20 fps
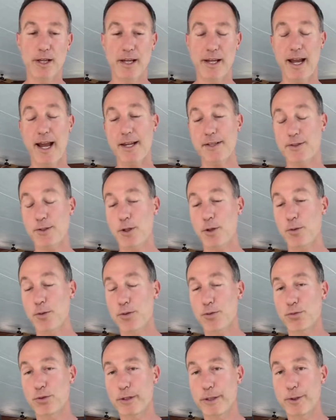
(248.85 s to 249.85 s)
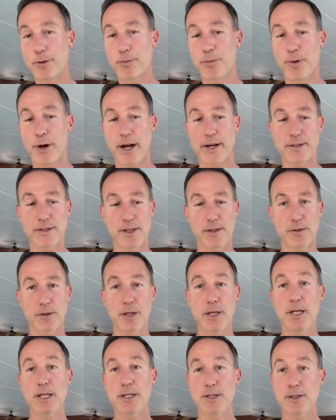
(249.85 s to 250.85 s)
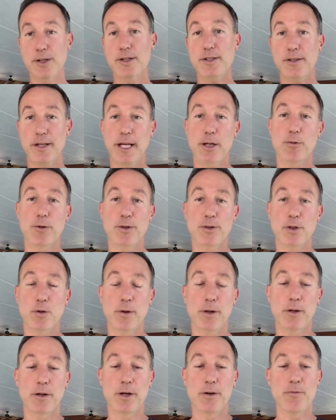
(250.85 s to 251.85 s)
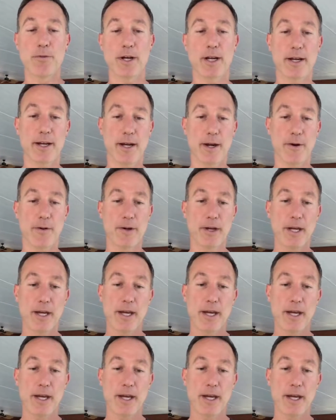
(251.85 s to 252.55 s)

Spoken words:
It has to go through a legal process, just like what is going on right now.